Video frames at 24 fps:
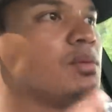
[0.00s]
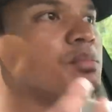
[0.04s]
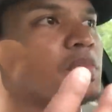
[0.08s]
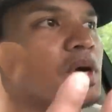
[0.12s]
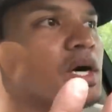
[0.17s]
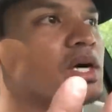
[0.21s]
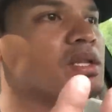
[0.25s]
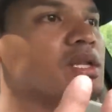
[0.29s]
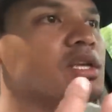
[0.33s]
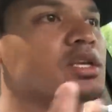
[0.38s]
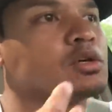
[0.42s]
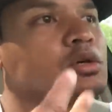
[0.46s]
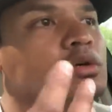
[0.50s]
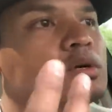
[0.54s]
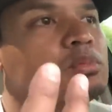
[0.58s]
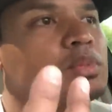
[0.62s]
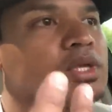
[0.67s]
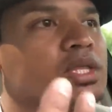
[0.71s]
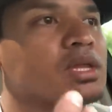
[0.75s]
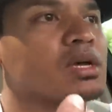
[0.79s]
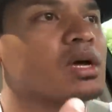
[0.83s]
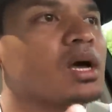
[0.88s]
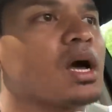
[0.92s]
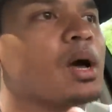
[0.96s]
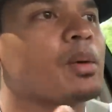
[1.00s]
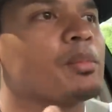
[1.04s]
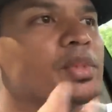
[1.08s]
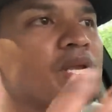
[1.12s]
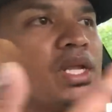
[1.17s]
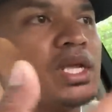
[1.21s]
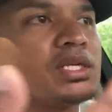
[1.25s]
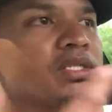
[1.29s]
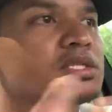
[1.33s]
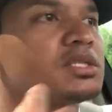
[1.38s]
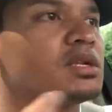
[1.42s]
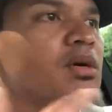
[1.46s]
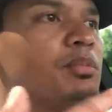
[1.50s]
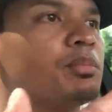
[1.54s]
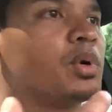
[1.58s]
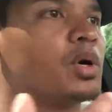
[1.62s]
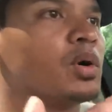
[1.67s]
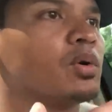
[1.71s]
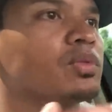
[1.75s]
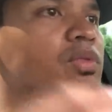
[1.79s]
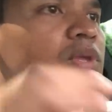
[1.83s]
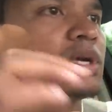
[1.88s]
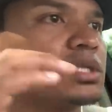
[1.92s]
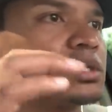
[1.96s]
But it could be the combination of
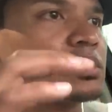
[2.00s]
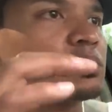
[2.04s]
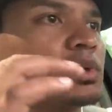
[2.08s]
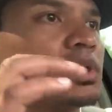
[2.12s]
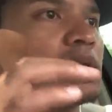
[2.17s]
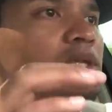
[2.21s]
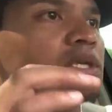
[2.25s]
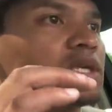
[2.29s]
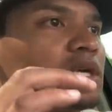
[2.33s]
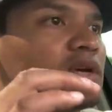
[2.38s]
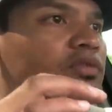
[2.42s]
both that's really